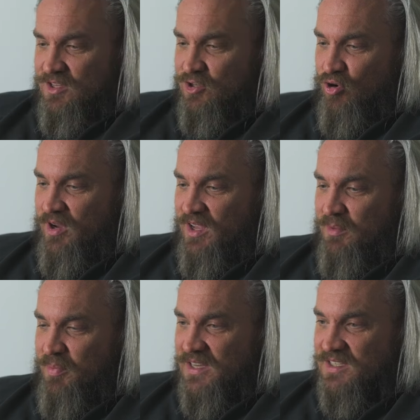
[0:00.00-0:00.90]
to try and get
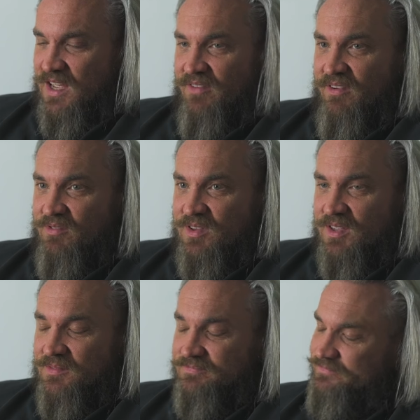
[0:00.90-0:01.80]
the best out of
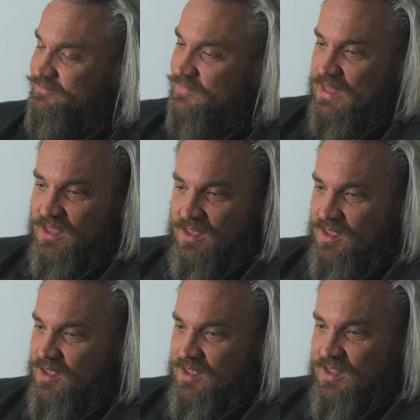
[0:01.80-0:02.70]
everything
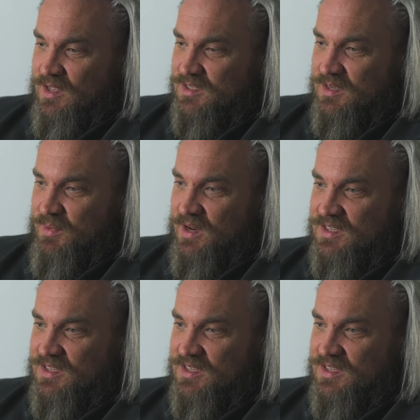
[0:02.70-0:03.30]
that's it, man.